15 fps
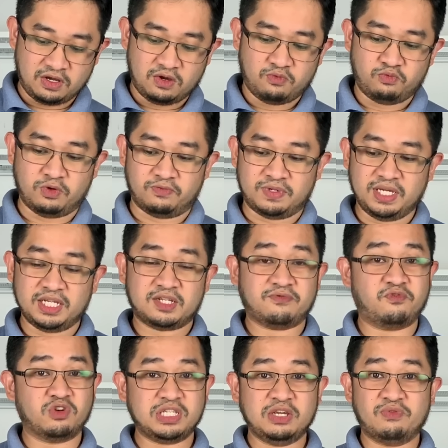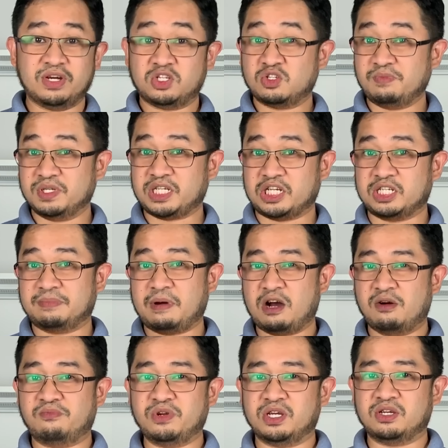With this 40 watt supercharger power
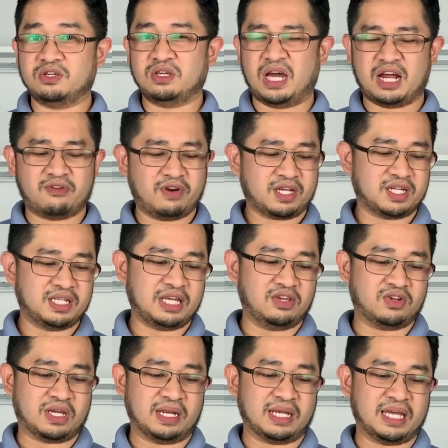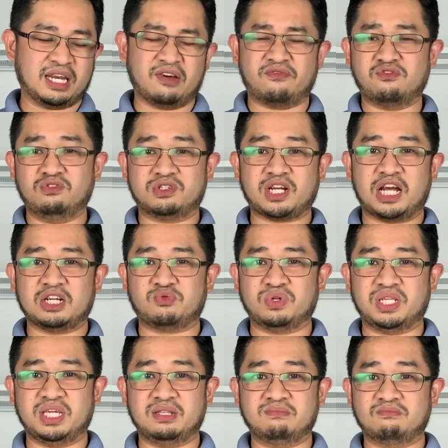brick, I reckon that you can get a full charge
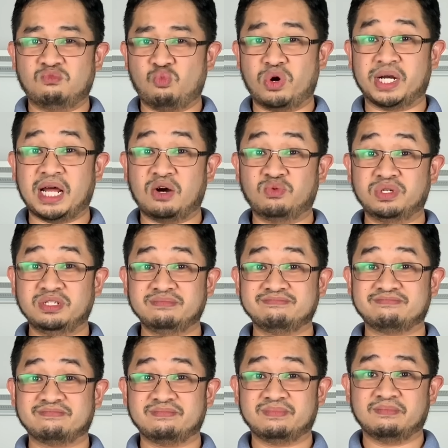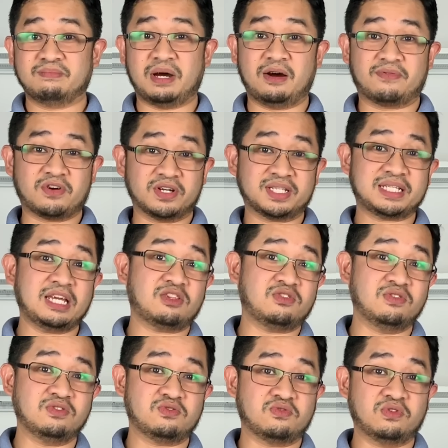within 1 hour. But of course, stay
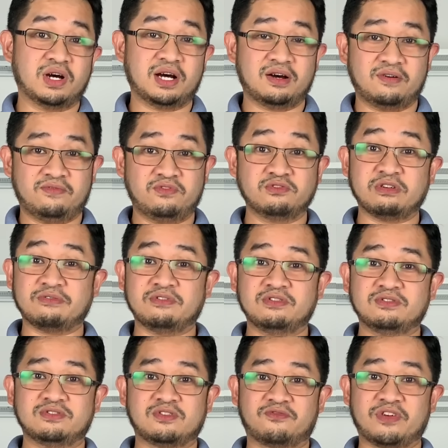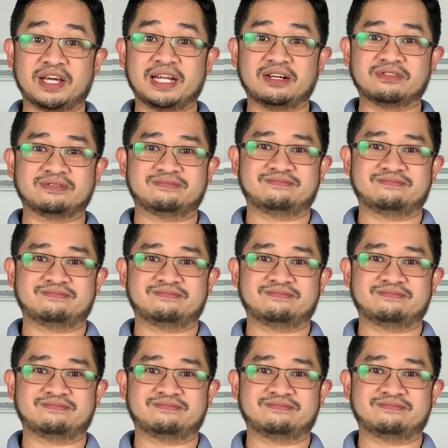tuned to our full review to find out.